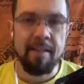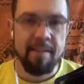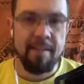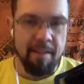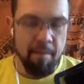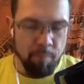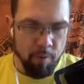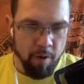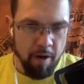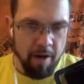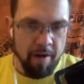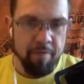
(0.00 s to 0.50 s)

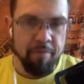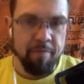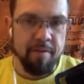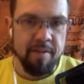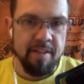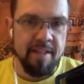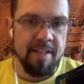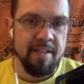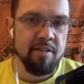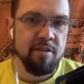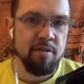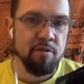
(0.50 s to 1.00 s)
deprived
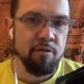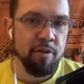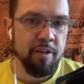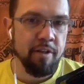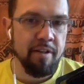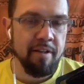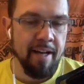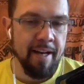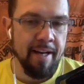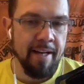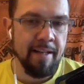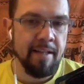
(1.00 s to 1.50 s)
sensory
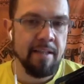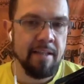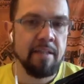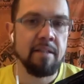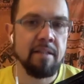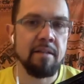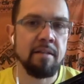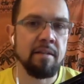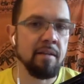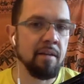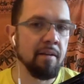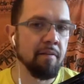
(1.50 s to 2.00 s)

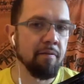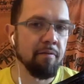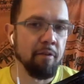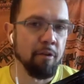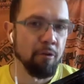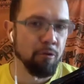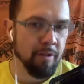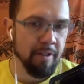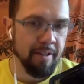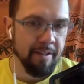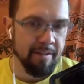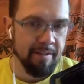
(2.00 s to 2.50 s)
tanks, uh,
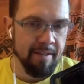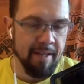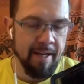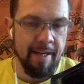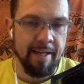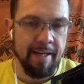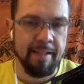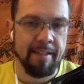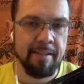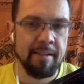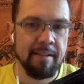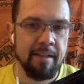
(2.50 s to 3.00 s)
floating
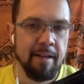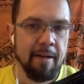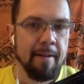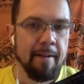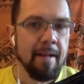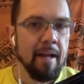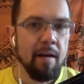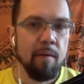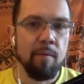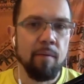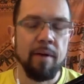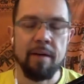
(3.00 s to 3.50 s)

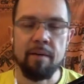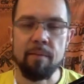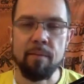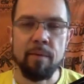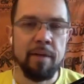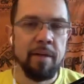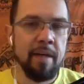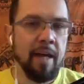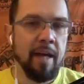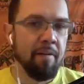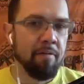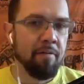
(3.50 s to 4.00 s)
tanks, where
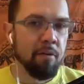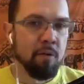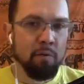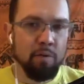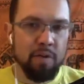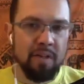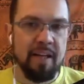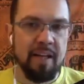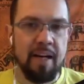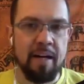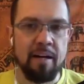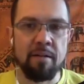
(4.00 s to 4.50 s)
where you have no
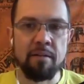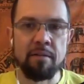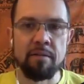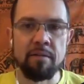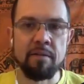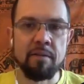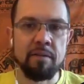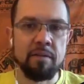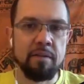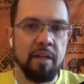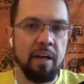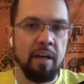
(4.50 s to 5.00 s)

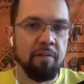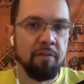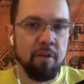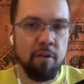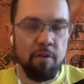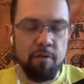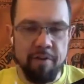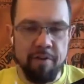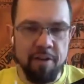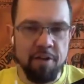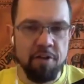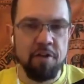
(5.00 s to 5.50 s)
sound, you have
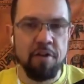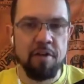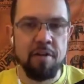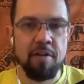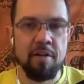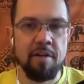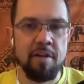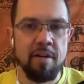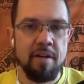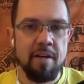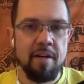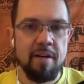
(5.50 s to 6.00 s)
no
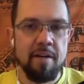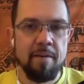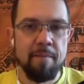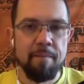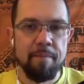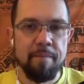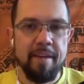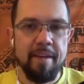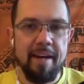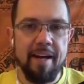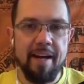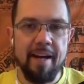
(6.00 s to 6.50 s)
vision,
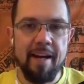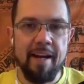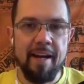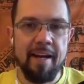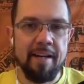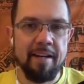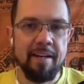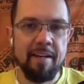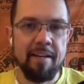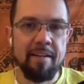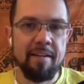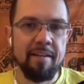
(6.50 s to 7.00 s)
mm.
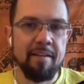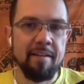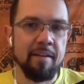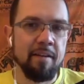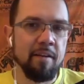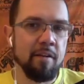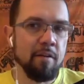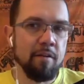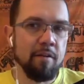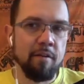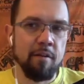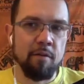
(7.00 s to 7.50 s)
and mm.
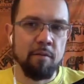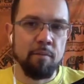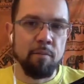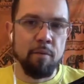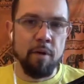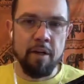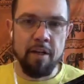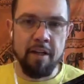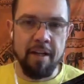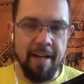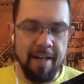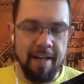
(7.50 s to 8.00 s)
your
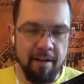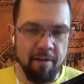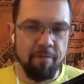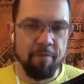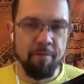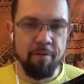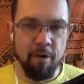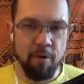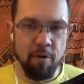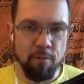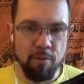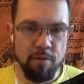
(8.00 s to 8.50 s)
body kind of
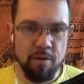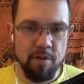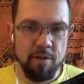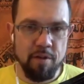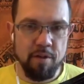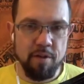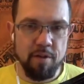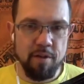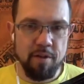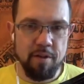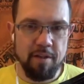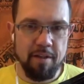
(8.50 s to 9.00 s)

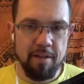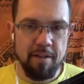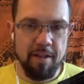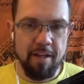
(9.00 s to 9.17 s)
floats.